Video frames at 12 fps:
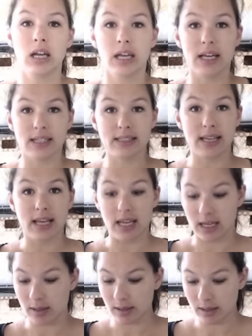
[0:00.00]
it's
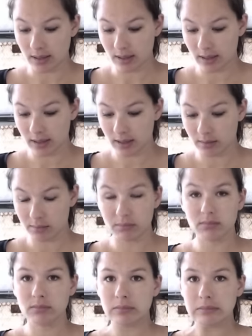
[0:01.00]
a
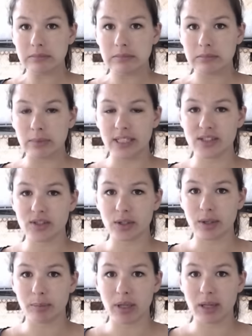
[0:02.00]

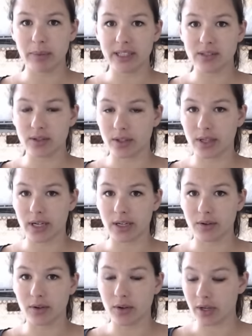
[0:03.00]
blister, blood blister, I
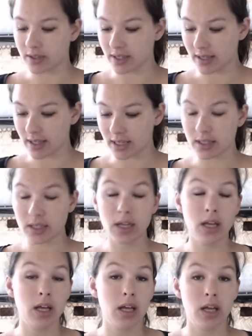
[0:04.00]
don't know how you say that,
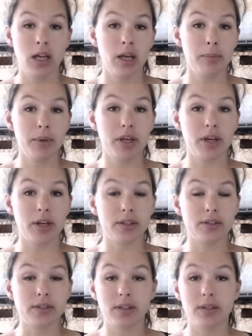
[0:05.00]

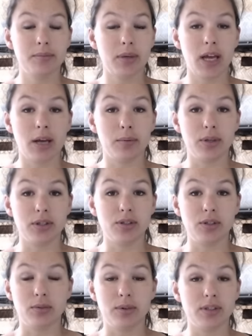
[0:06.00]
because I was
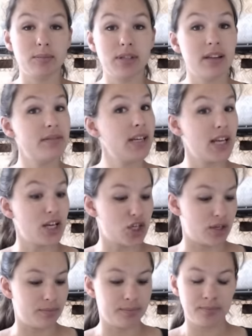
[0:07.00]
doing some stuff in the kitchen.
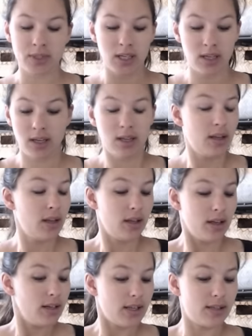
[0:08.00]

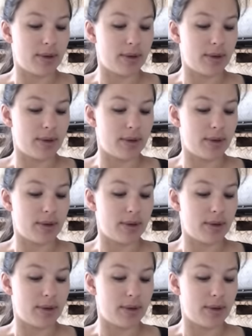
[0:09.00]
Doesn't